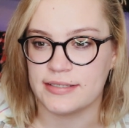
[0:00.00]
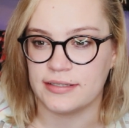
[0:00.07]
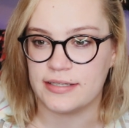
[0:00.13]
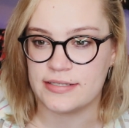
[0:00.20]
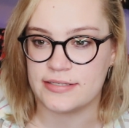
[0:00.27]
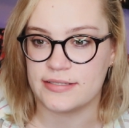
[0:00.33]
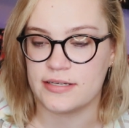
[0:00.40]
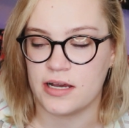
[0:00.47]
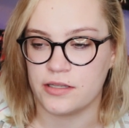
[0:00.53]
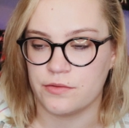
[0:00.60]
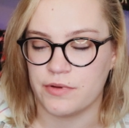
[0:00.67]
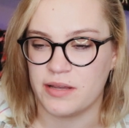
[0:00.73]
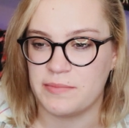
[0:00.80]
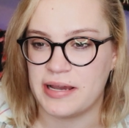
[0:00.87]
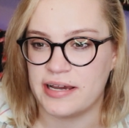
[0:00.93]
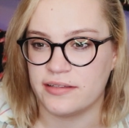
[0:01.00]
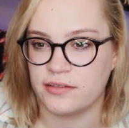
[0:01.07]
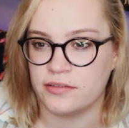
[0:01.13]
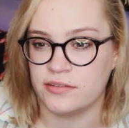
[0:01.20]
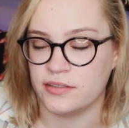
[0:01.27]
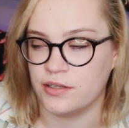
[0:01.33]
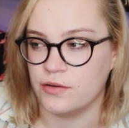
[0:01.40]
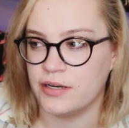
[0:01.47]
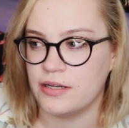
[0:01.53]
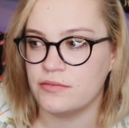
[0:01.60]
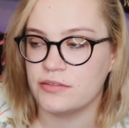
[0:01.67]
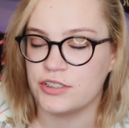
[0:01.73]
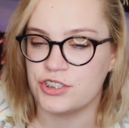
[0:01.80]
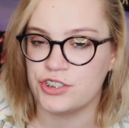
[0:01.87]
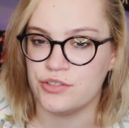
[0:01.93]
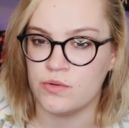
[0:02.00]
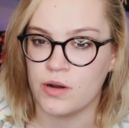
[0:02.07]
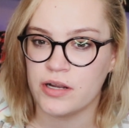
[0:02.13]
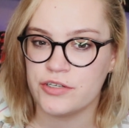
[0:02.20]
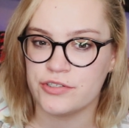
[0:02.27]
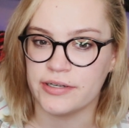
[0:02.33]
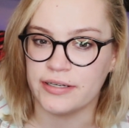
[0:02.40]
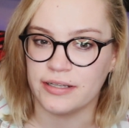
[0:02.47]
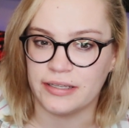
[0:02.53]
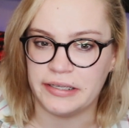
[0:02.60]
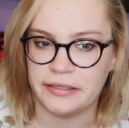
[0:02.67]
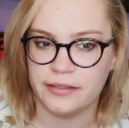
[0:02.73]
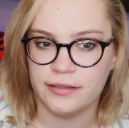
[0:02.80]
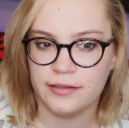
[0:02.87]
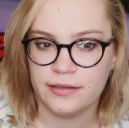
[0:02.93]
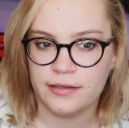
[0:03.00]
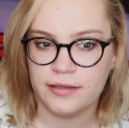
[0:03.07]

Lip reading: like, this is not the right path to go down. Because you are trying to, like,